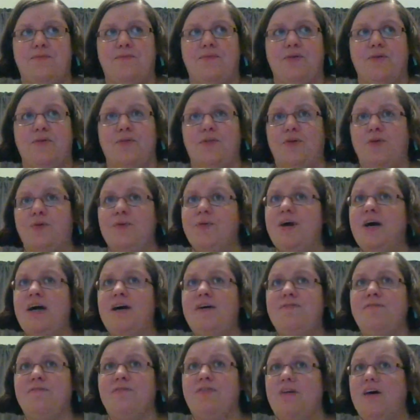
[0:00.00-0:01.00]

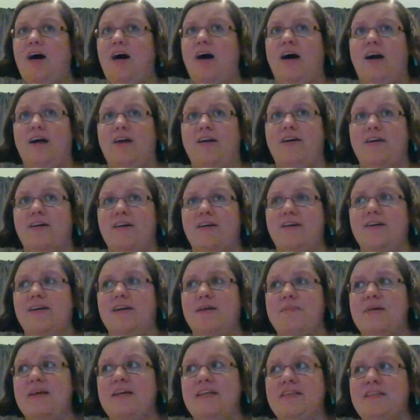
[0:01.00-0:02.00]
LOONA, for
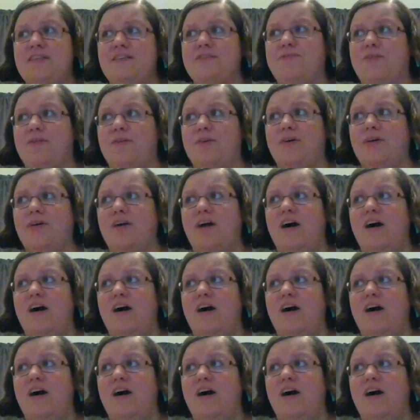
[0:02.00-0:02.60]
ARTMS, for